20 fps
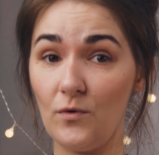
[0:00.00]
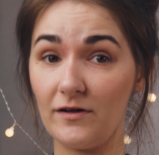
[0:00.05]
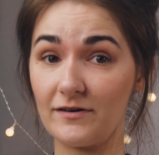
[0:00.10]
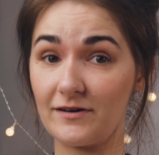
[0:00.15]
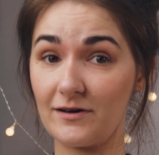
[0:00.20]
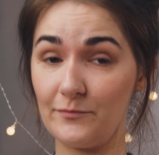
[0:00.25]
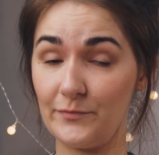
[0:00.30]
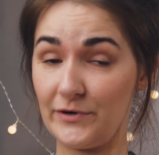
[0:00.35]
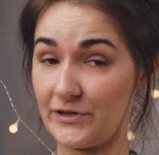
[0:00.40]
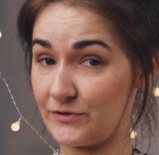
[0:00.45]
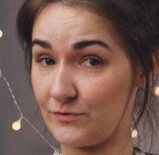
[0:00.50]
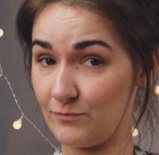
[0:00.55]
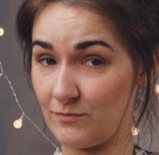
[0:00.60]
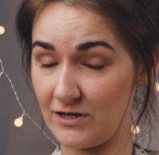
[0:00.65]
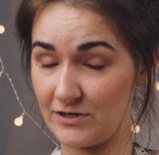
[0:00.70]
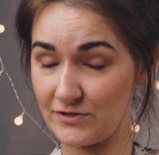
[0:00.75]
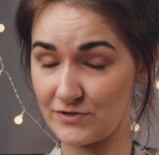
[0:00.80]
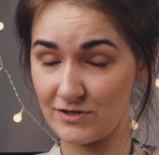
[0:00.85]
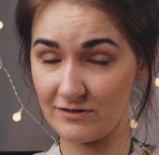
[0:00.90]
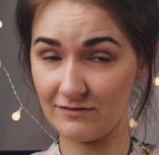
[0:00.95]
welcome back to
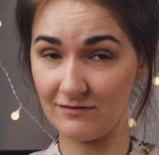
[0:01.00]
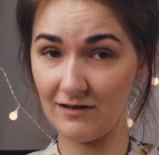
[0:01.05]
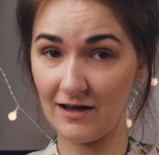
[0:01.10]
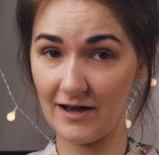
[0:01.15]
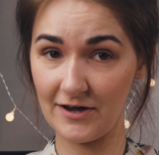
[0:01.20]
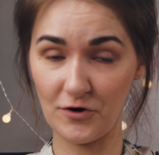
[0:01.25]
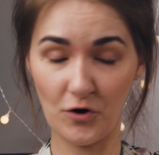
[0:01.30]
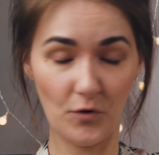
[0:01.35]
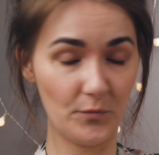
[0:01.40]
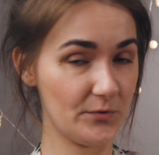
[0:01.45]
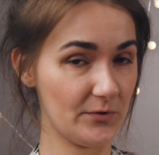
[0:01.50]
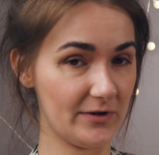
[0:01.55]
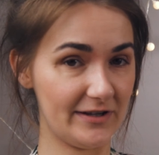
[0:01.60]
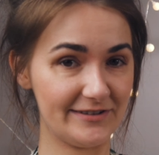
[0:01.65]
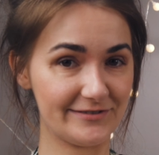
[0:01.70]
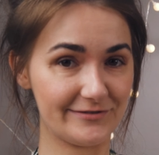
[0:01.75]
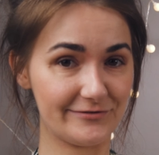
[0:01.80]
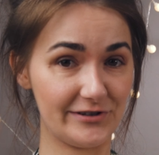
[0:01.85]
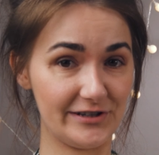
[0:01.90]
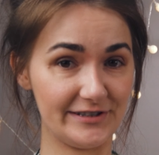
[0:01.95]
my channel. I hope you
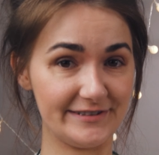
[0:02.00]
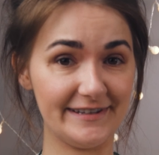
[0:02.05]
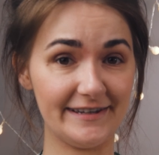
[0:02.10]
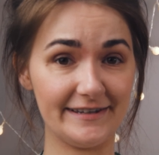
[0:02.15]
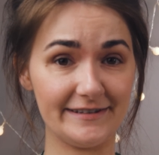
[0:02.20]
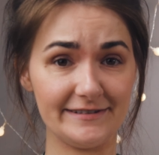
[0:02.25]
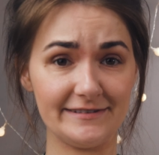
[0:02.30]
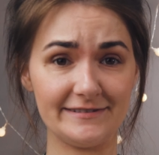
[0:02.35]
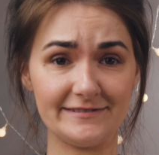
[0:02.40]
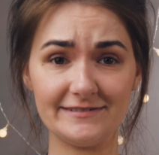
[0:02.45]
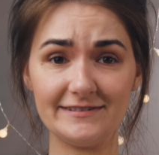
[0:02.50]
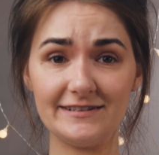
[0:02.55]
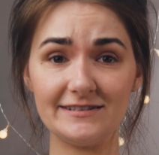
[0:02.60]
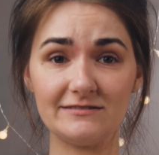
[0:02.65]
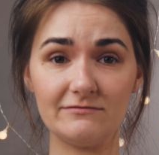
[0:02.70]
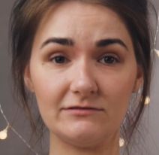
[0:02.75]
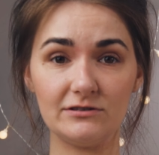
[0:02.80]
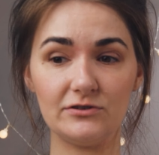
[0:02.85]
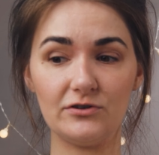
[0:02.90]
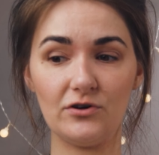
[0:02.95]
had a great day. In
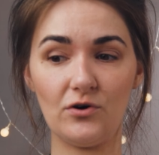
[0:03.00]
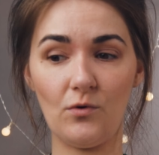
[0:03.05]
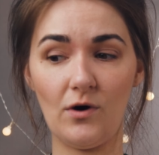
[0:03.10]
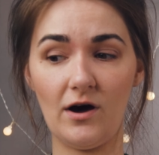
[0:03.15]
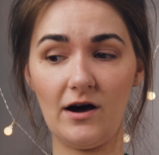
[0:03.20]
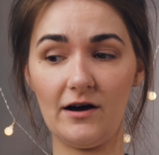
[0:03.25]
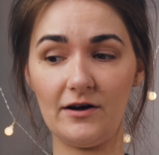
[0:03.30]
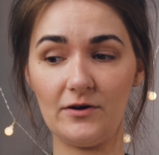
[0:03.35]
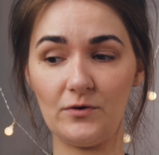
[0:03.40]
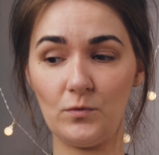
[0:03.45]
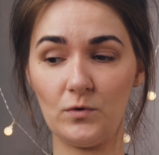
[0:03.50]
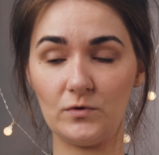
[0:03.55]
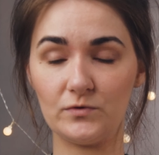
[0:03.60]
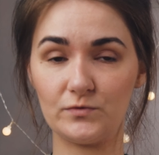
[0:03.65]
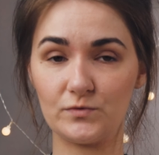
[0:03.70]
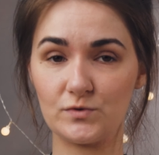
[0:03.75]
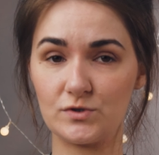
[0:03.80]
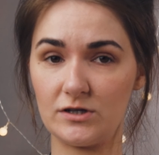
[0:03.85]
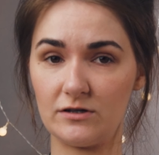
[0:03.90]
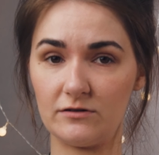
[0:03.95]
today's video I
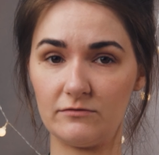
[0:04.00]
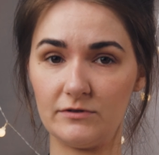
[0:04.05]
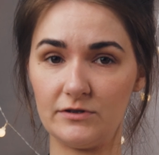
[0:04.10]
want to share